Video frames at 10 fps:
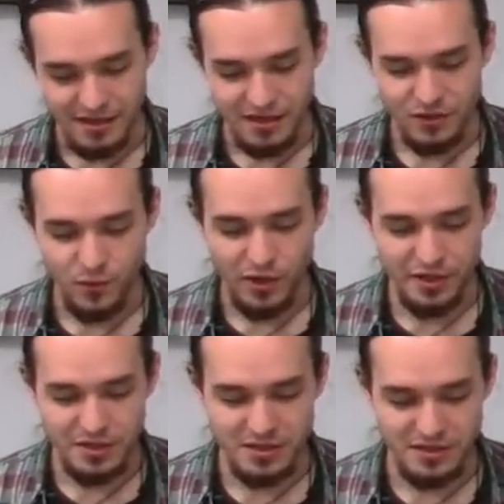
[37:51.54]
It
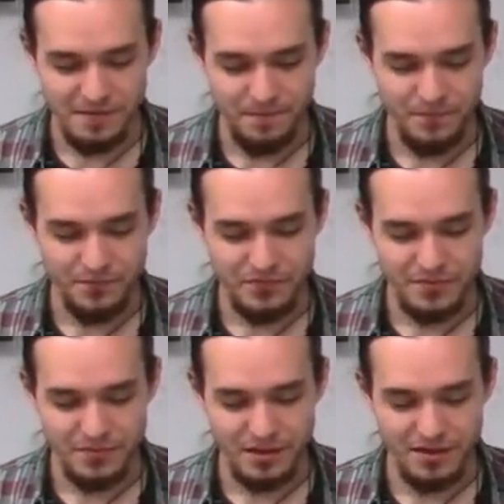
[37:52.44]
was
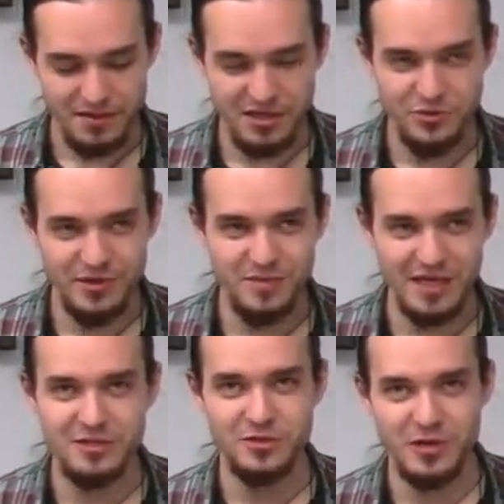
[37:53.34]
the trip
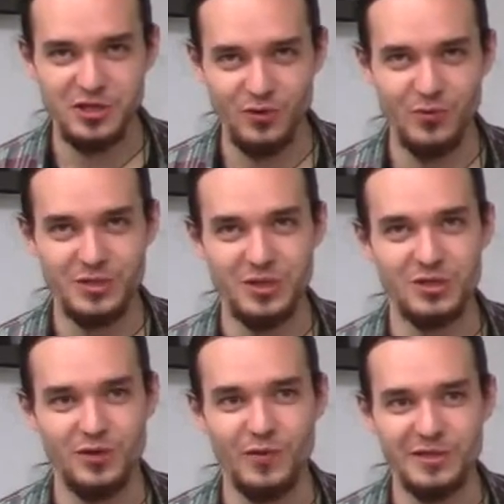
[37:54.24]
data structure was not
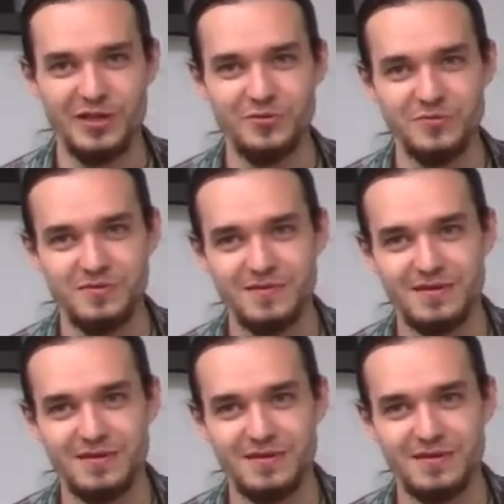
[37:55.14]
so well known.